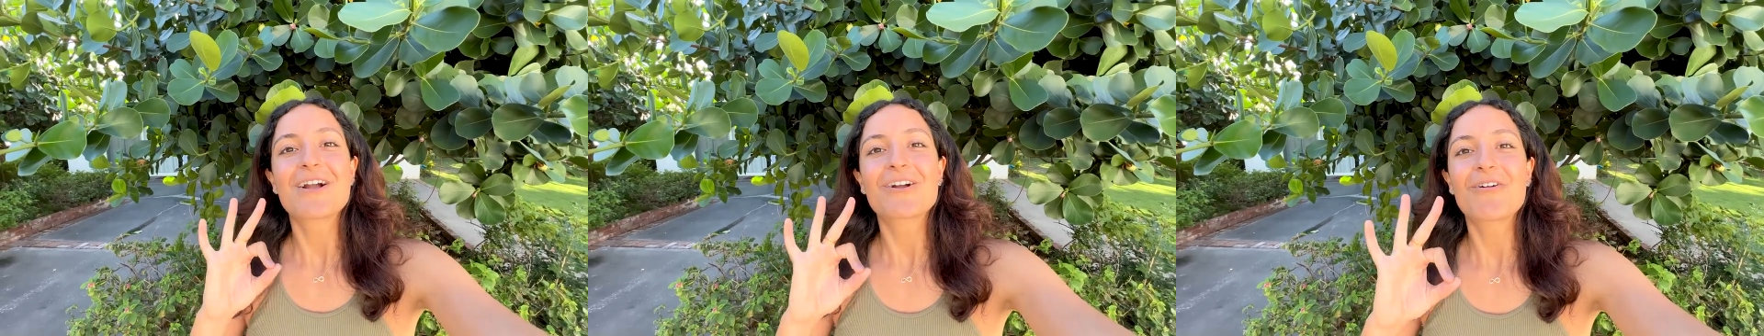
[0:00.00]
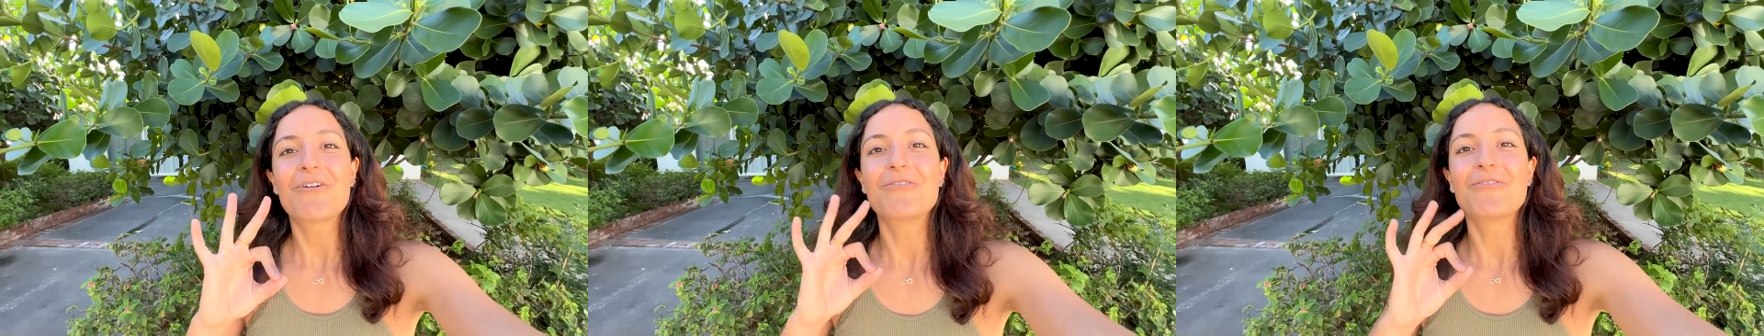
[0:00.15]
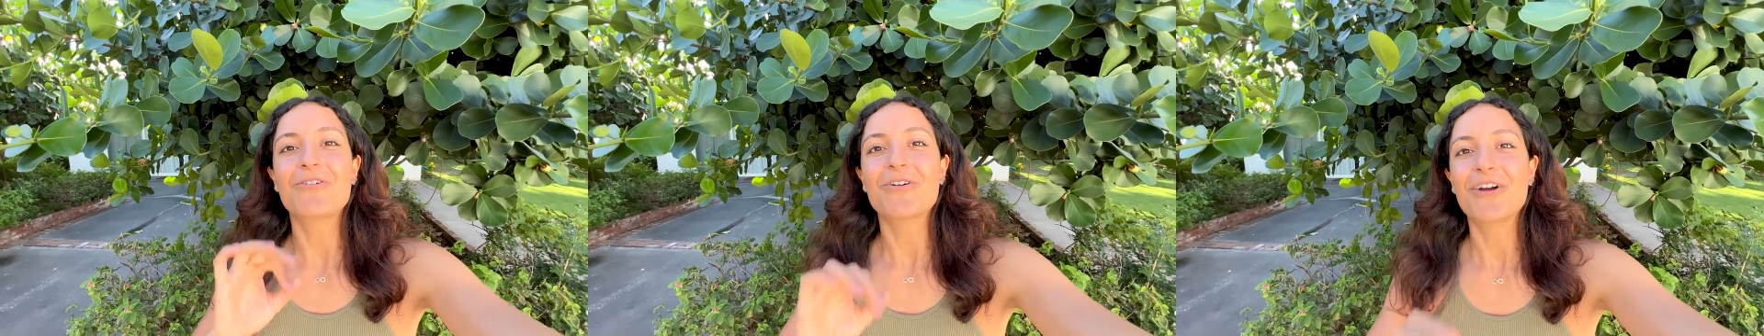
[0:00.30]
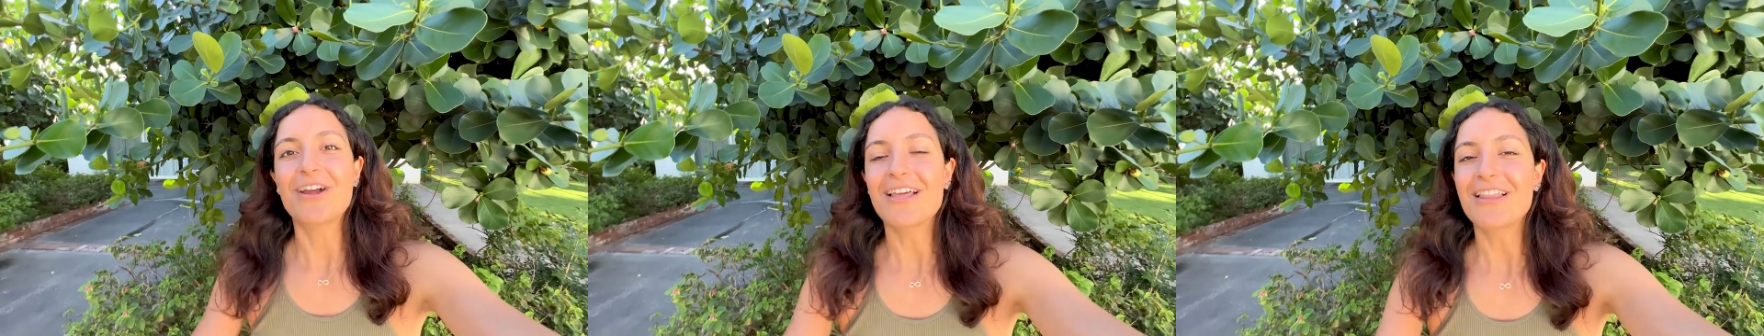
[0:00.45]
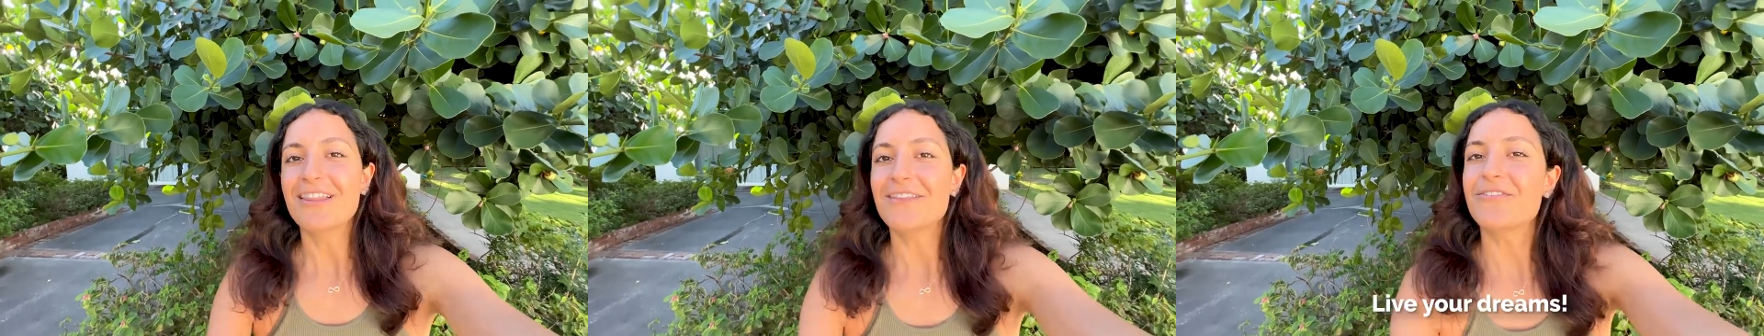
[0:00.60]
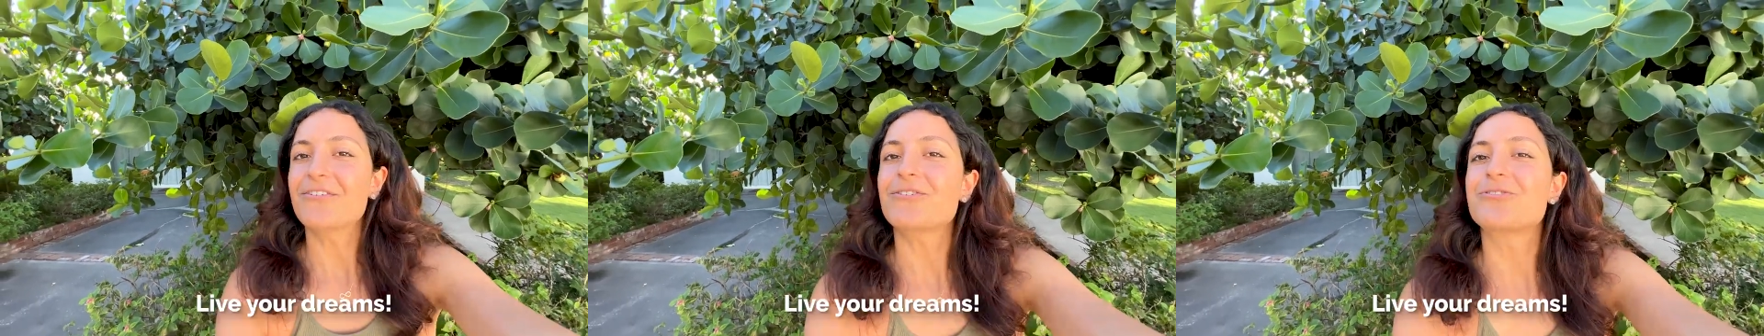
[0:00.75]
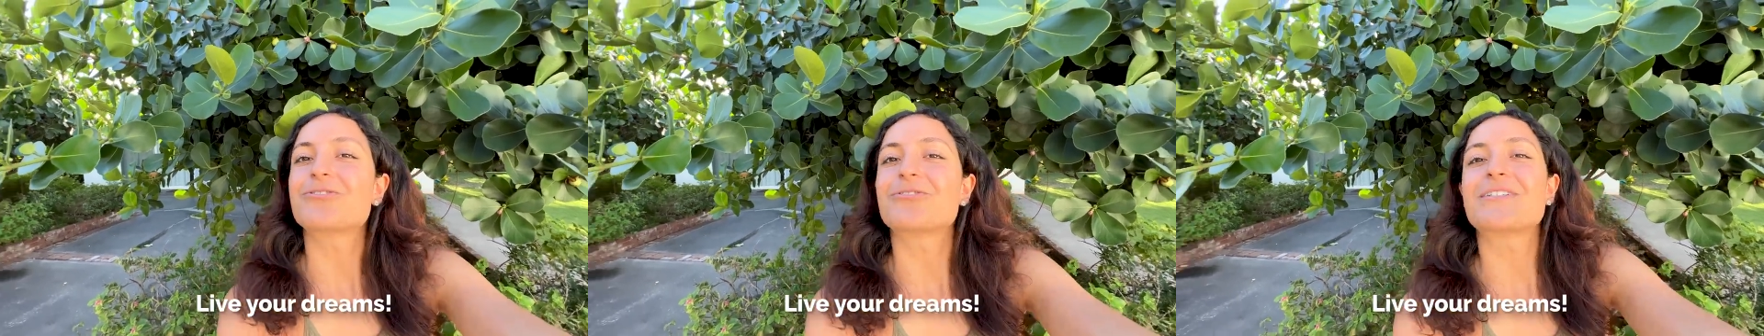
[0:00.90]
go for it. Live
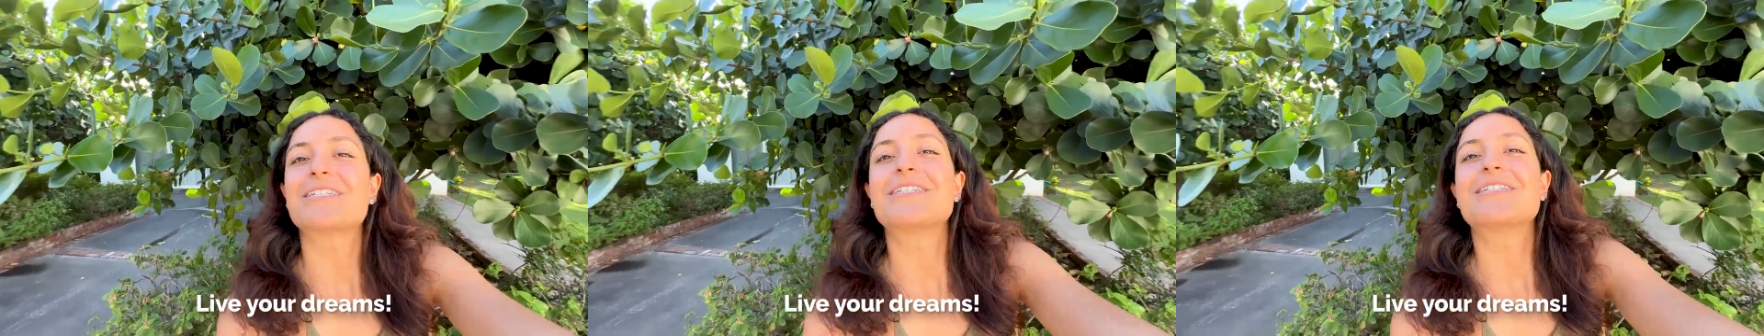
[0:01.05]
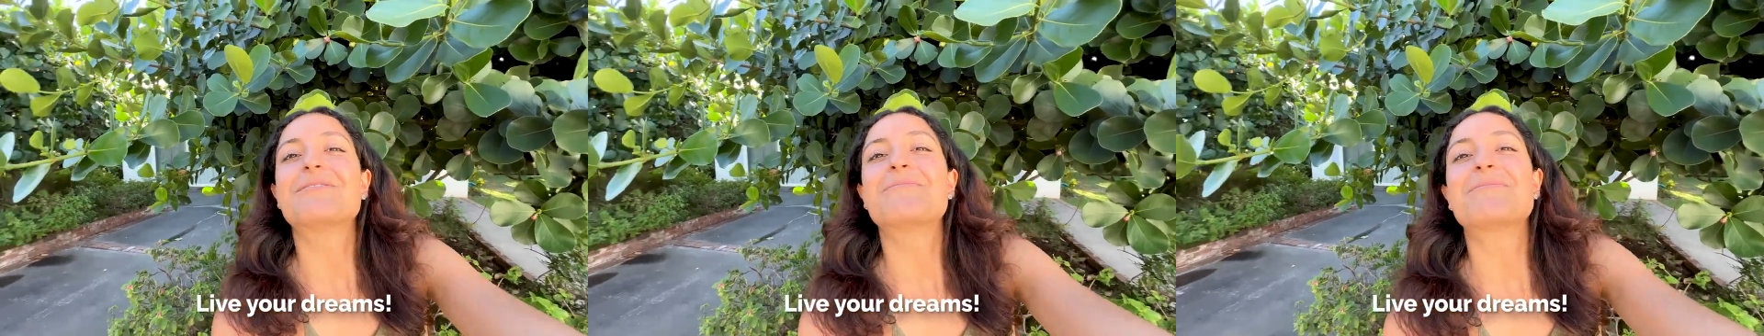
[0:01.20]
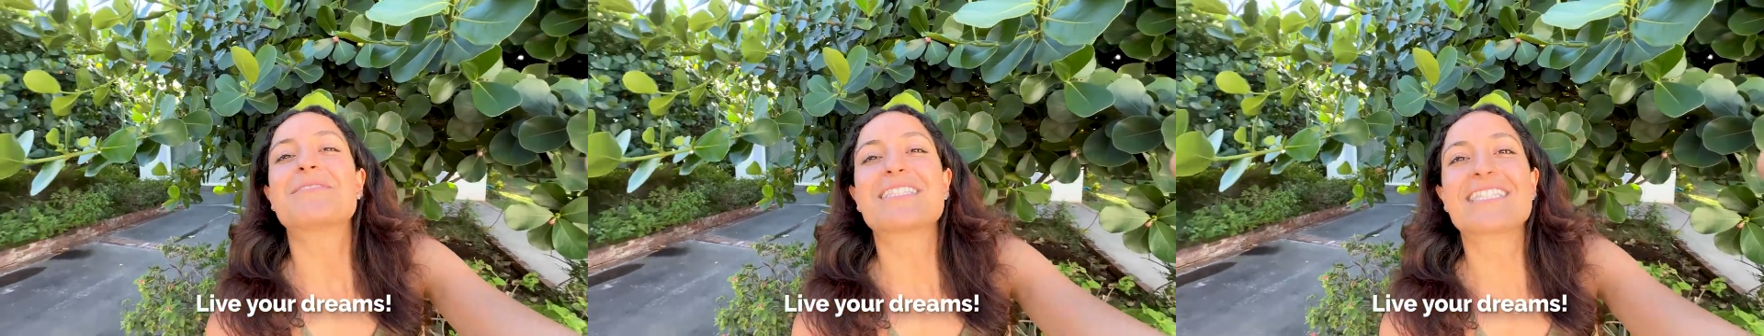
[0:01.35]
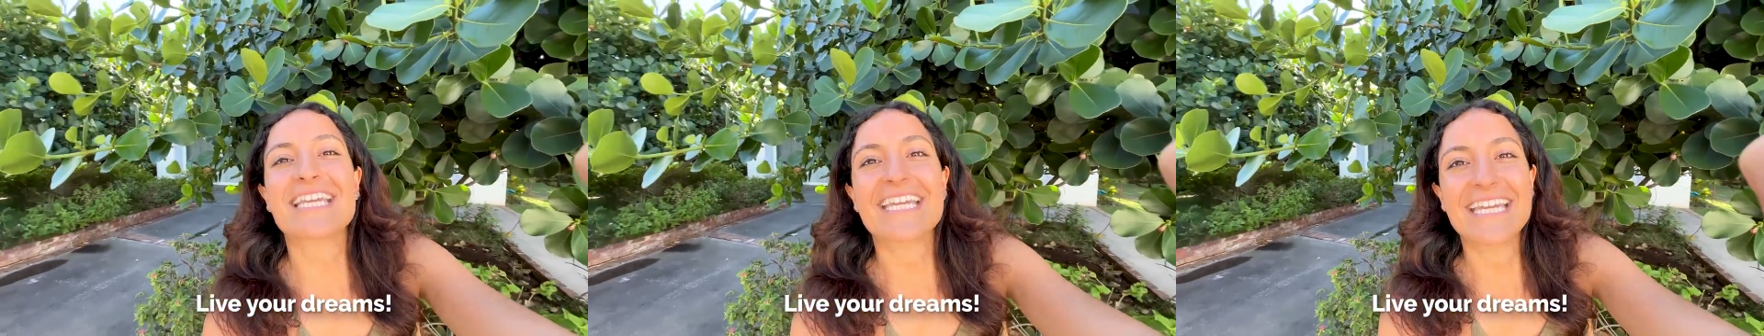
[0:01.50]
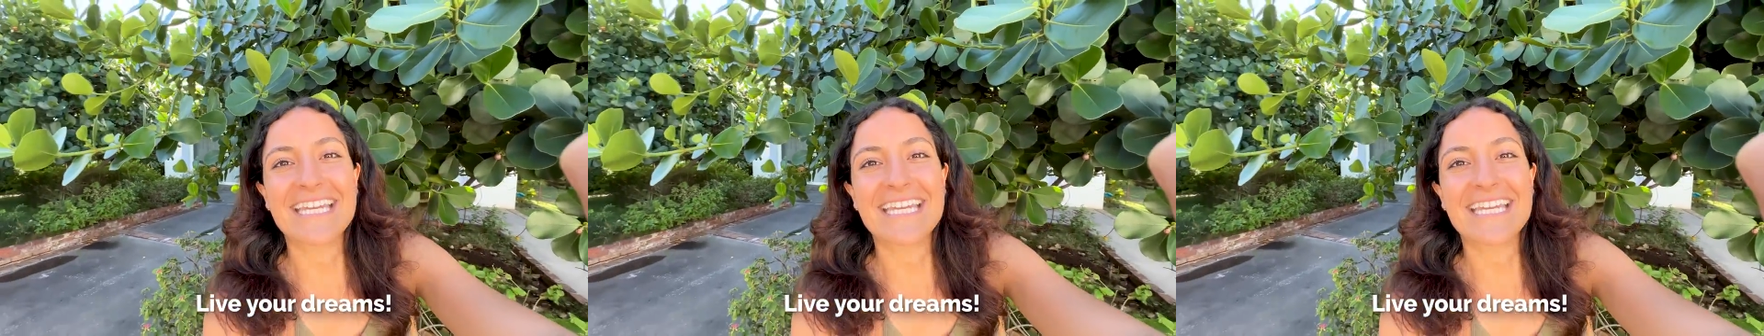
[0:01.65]
your dreams.